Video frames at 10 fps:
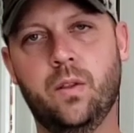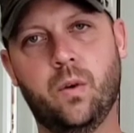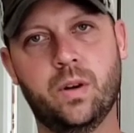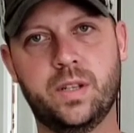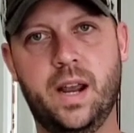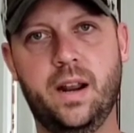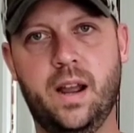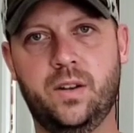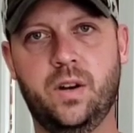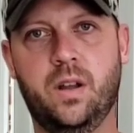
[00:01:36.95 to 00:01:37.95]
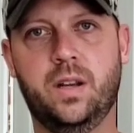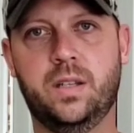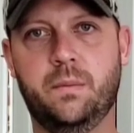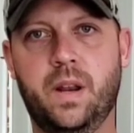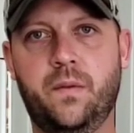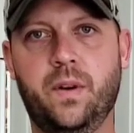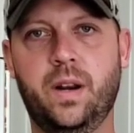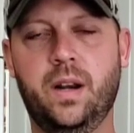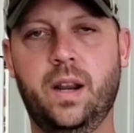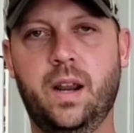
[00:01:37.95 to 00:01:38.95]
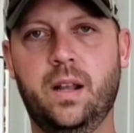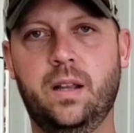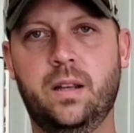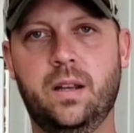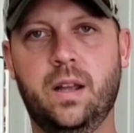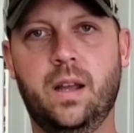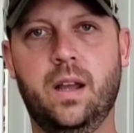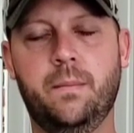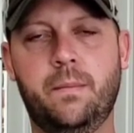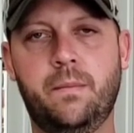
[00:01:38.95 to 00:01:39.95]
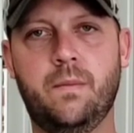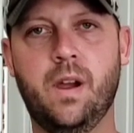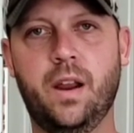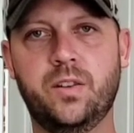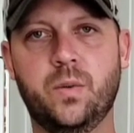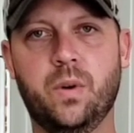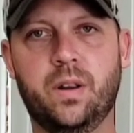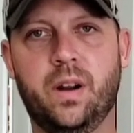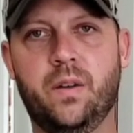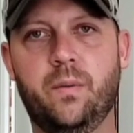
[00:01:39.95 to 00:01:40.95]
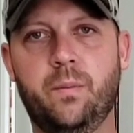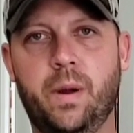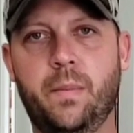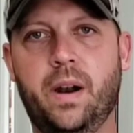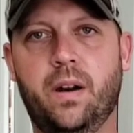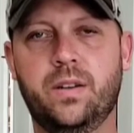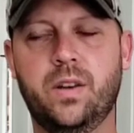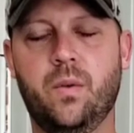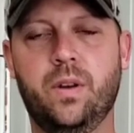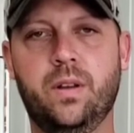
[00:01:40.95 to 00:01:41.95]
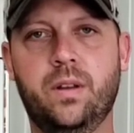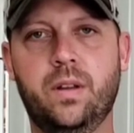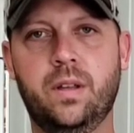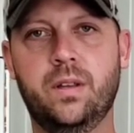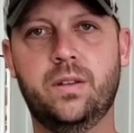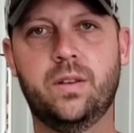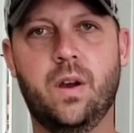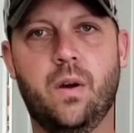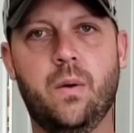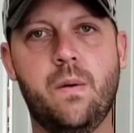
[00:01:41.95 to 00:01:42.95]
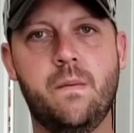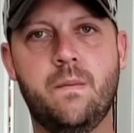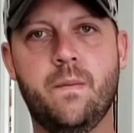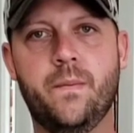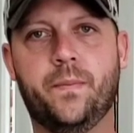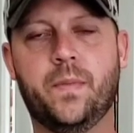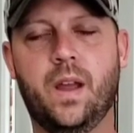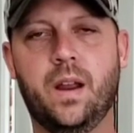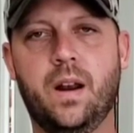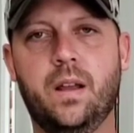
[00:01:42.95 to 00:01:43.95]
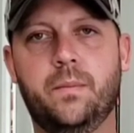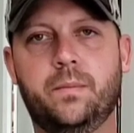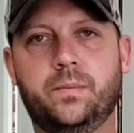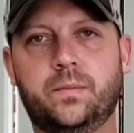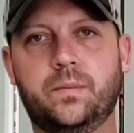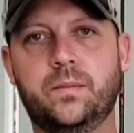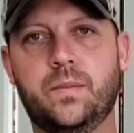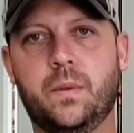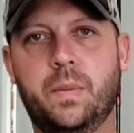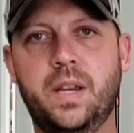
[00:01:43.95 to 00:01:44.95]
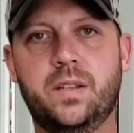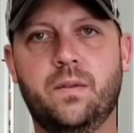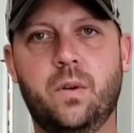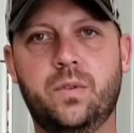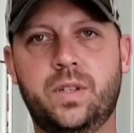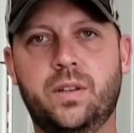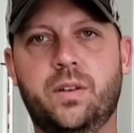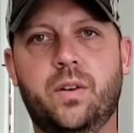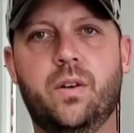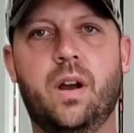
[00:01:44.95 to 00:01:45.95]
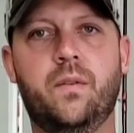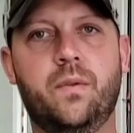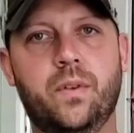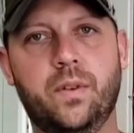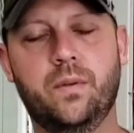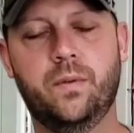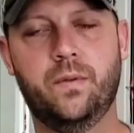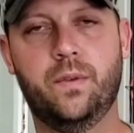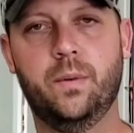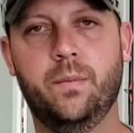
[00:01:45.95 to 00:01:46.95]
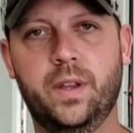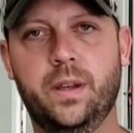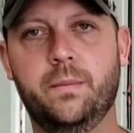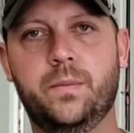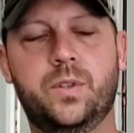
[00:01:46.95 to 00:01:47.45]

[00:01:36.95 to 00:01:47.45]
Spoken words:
Lawrence County Hydraulics in Bedford, Indiana. I used to work there. My parents own it, so I got a piece of old cylinder rod from them.